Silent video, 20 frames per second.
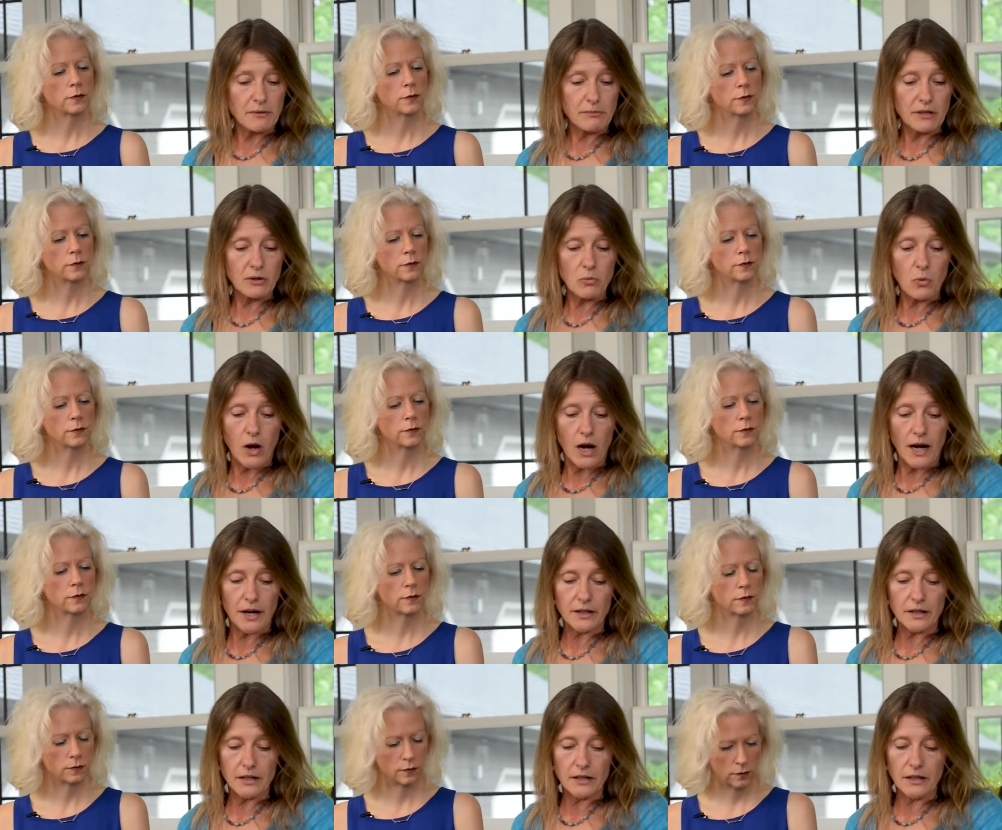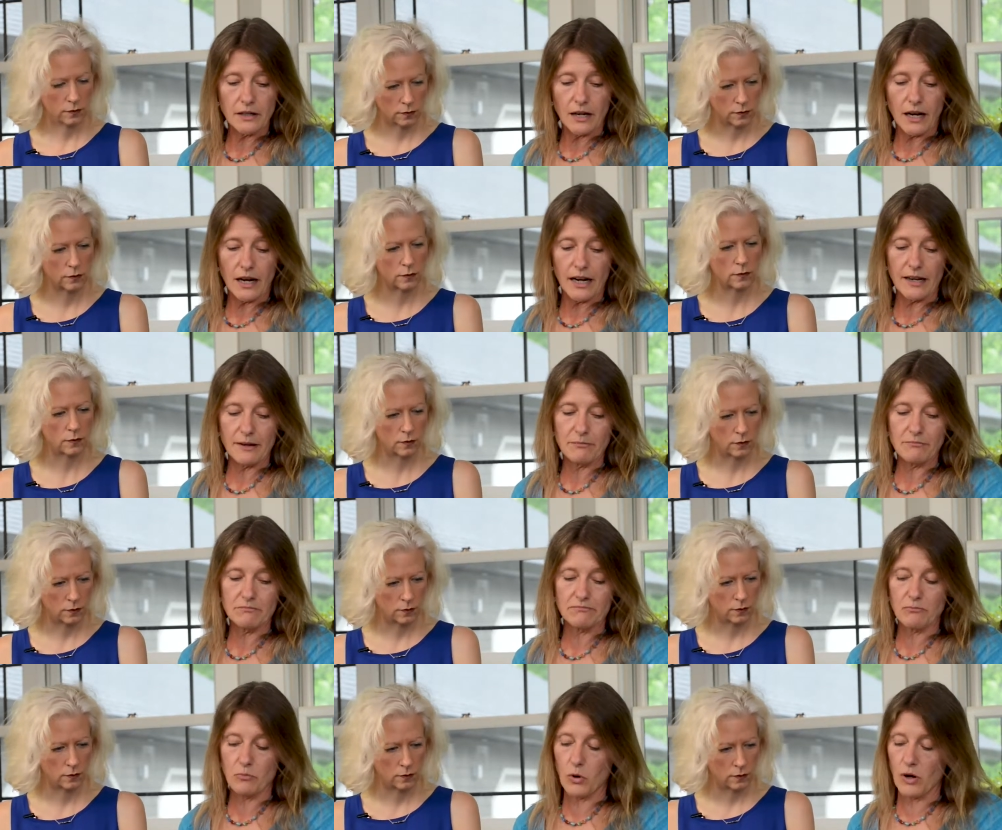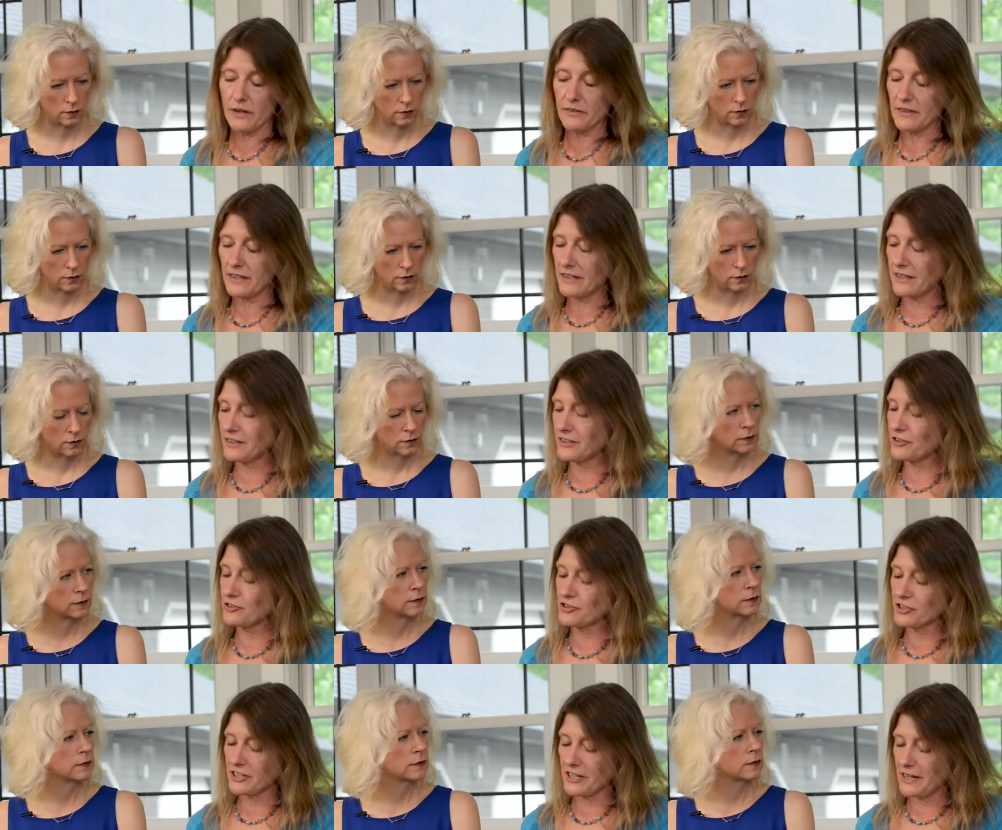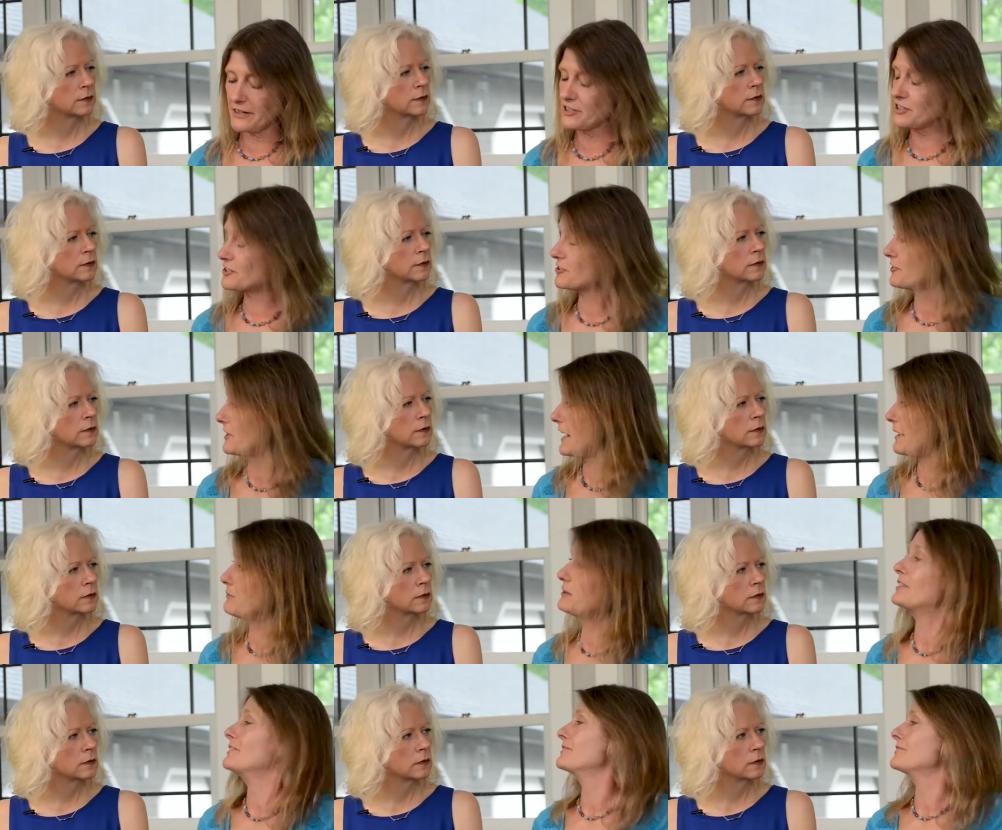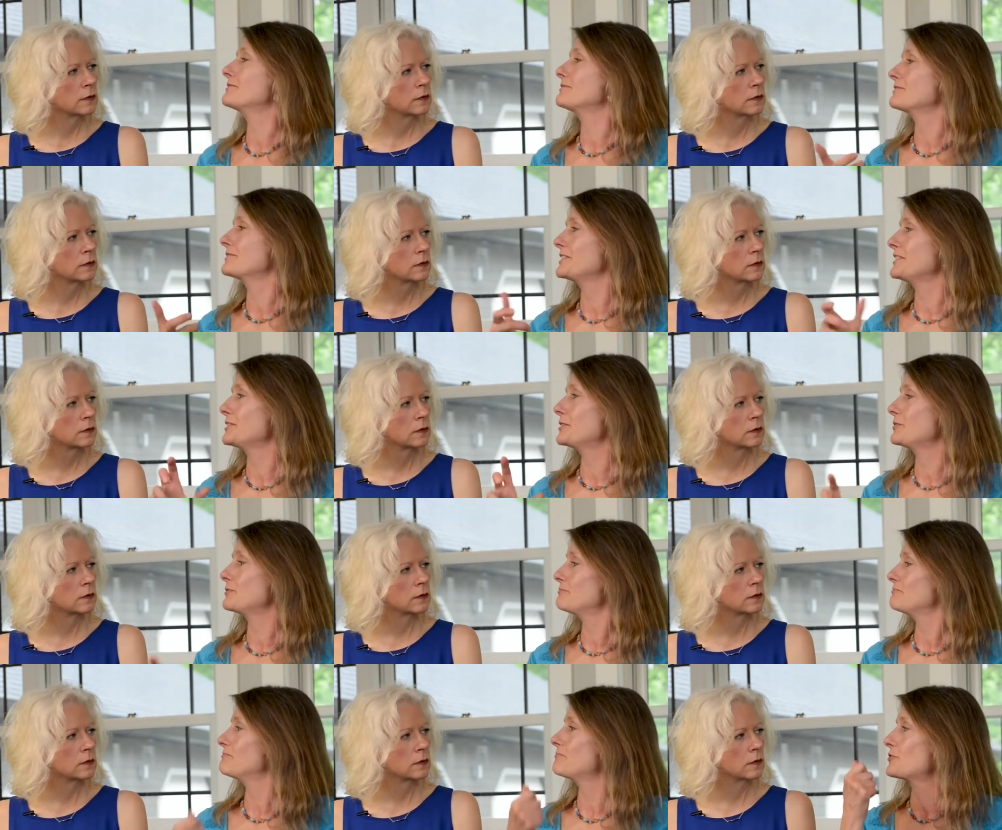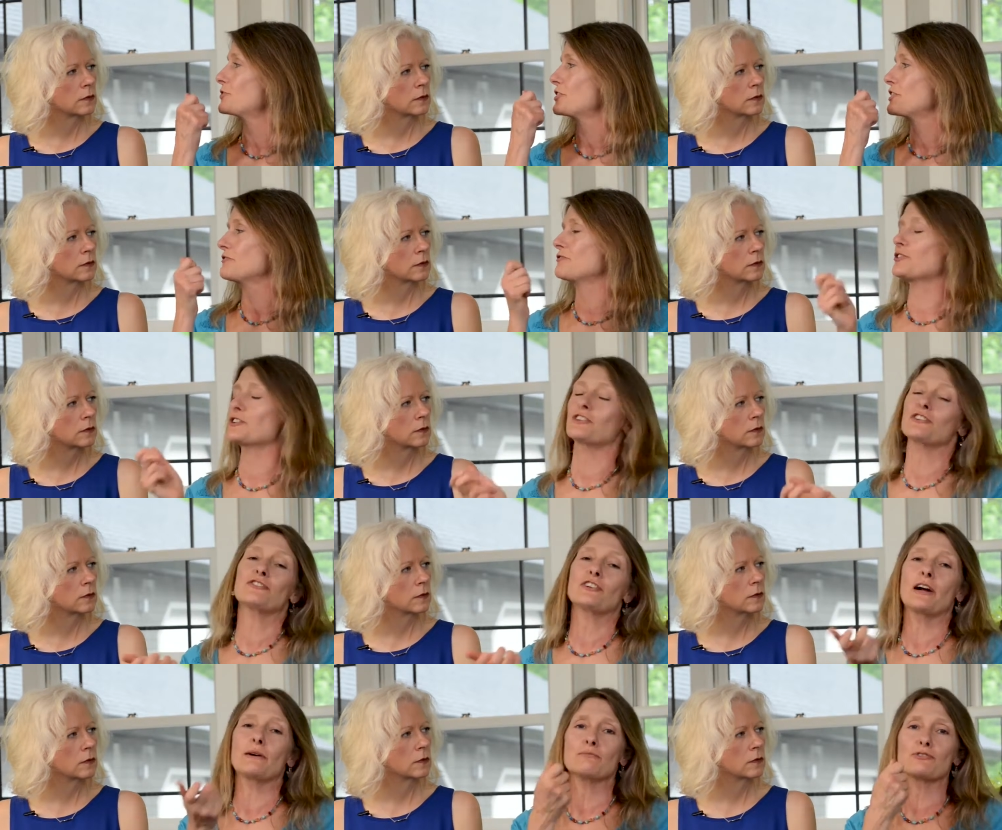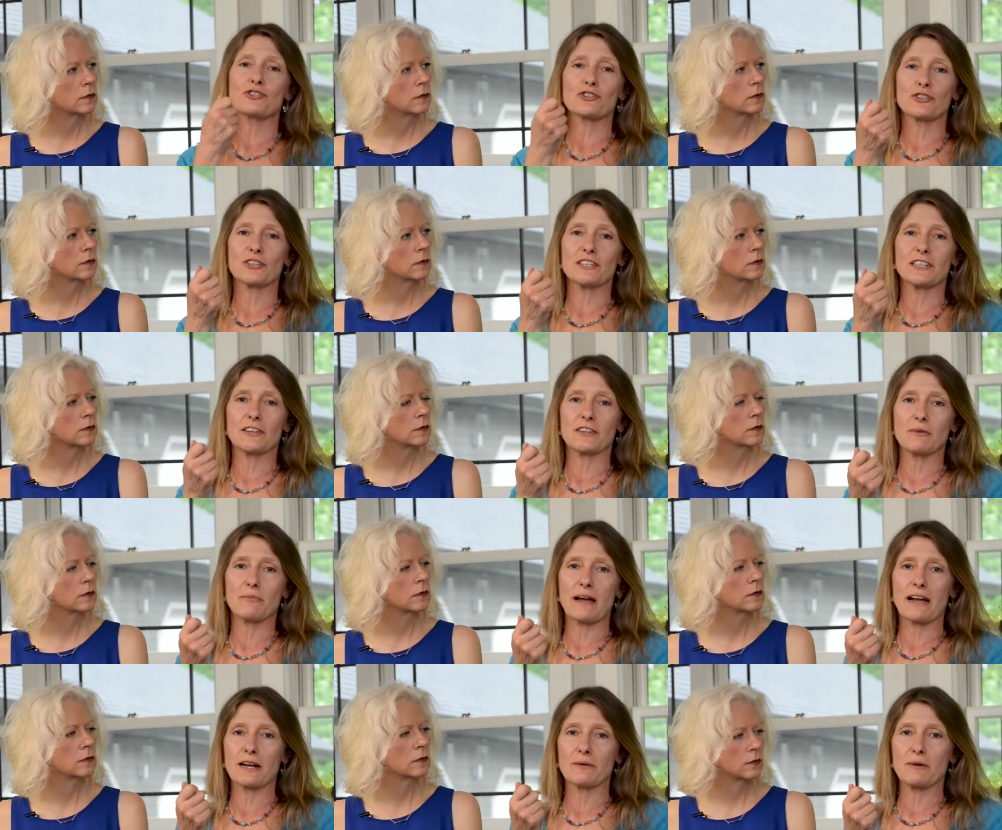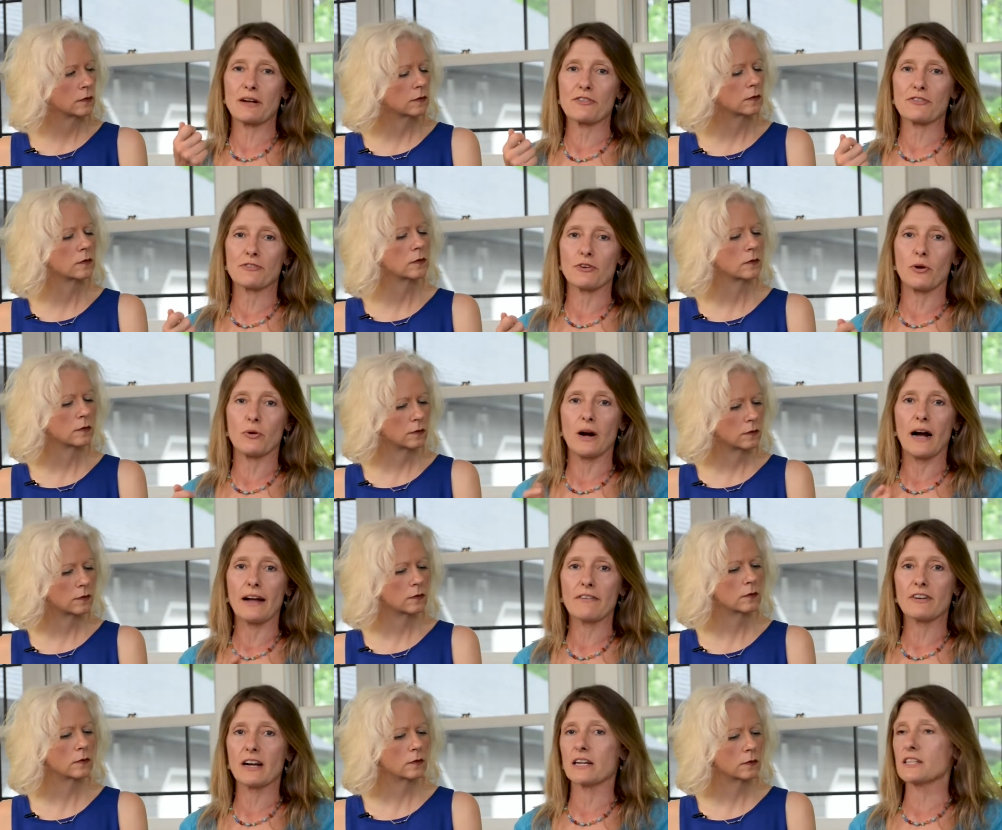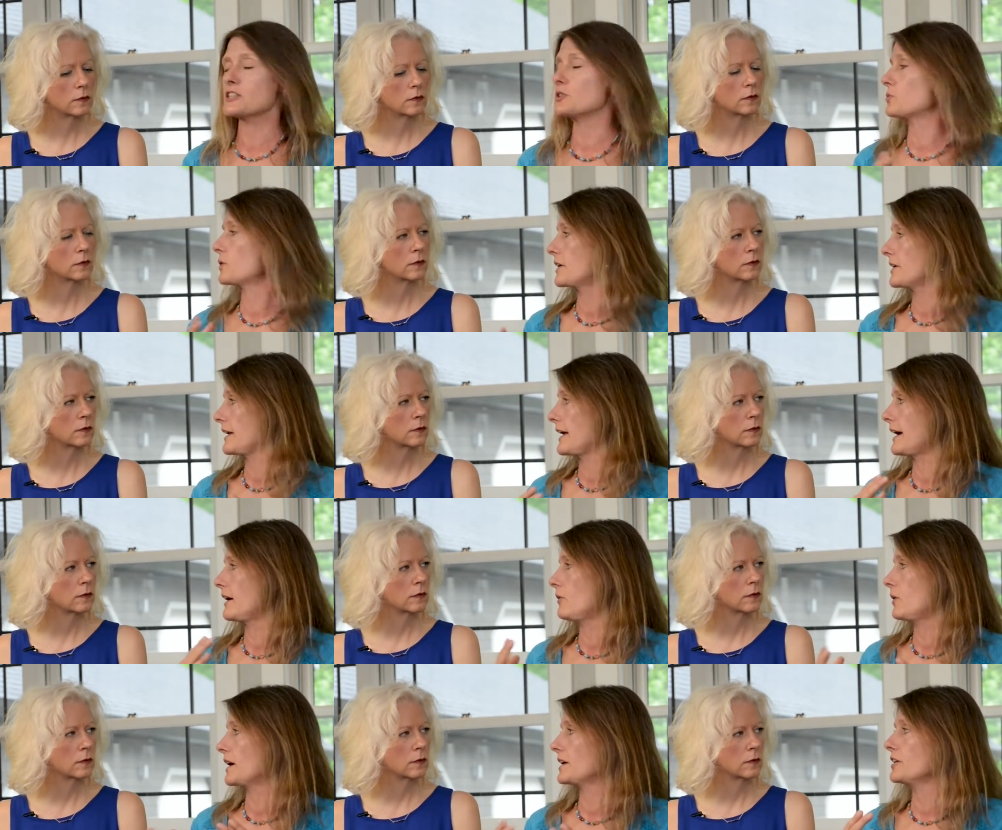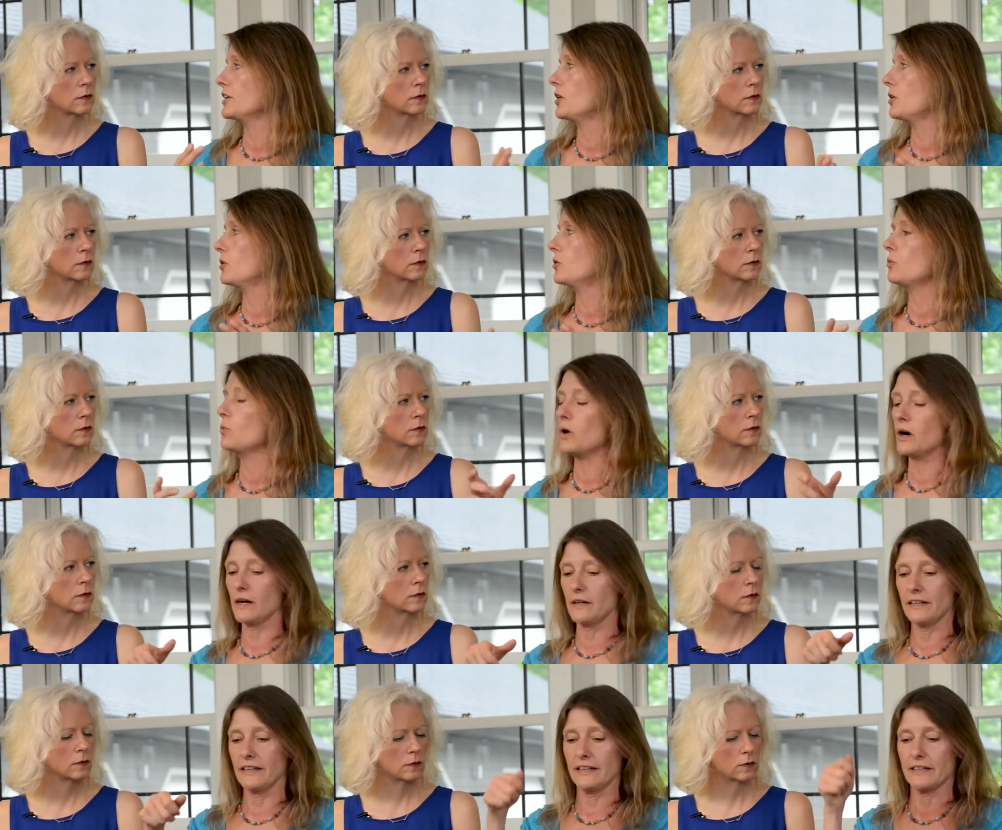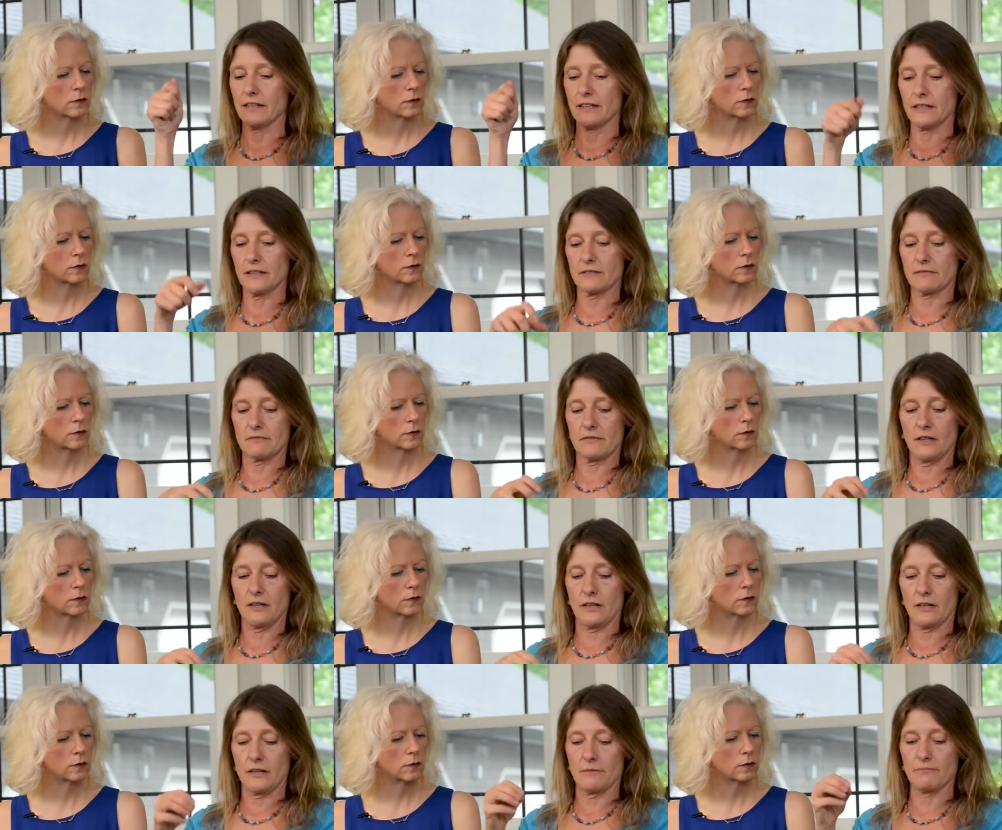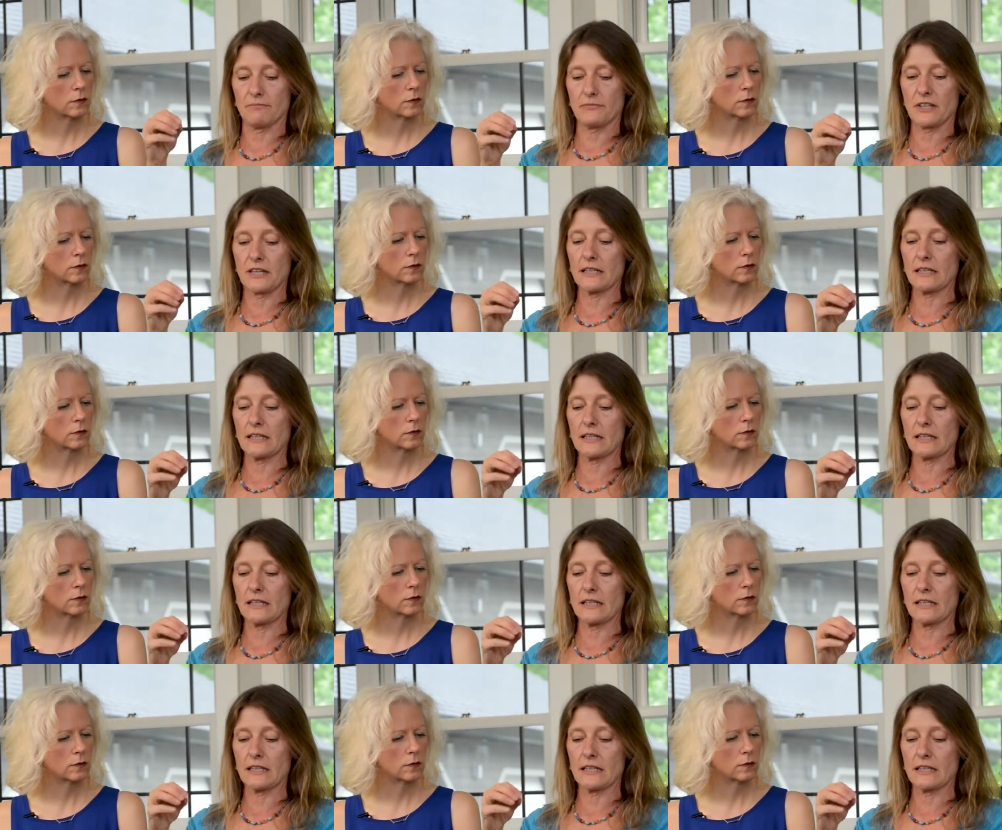Speaker 1: them in water. Mm-hmm. I'm one that usually I just grab it and, you know, 30 40 drops, shoot it down the back of my throat. I've got to where now I know what in a, um, the